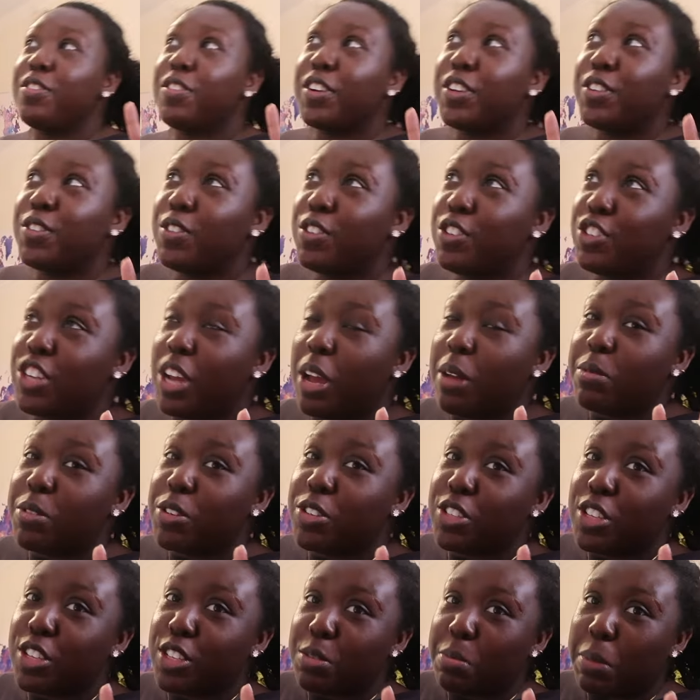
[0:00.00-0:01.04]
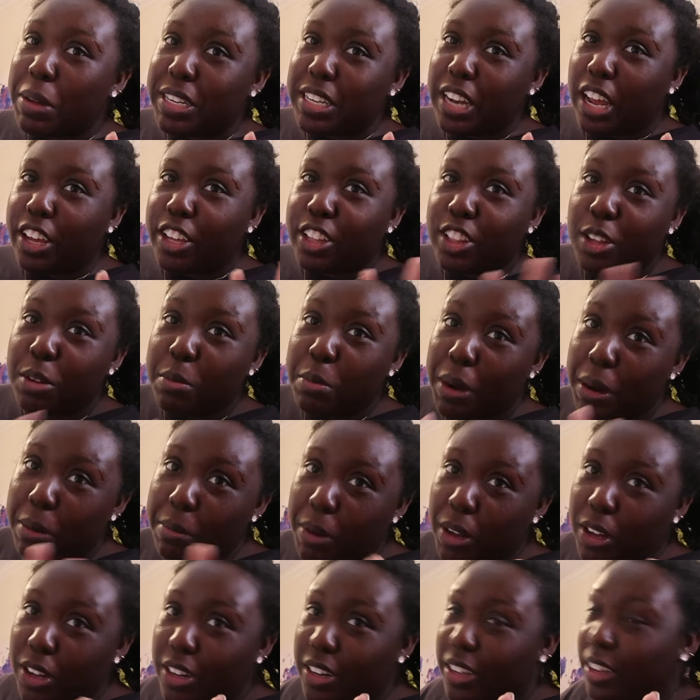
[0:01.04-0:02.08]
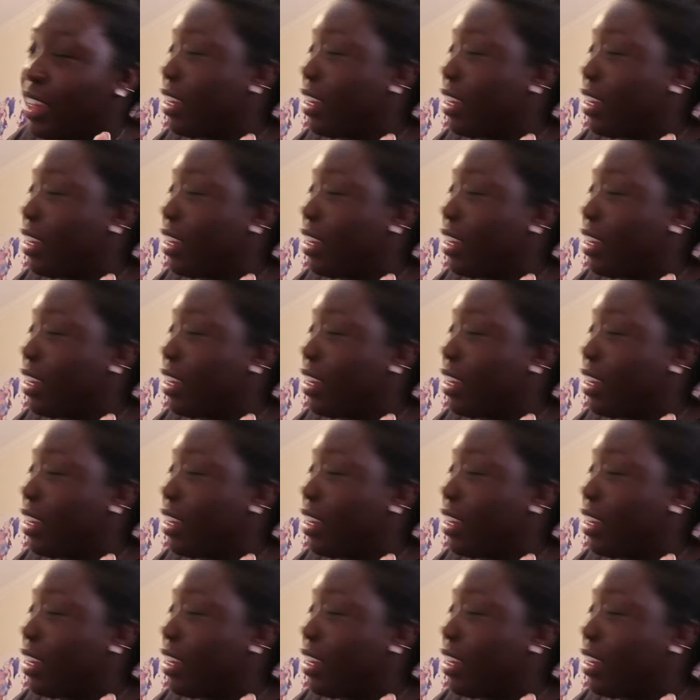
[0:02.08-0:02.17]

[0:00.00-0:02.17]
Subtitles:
first few chapters as Spectacular, but I'm not going to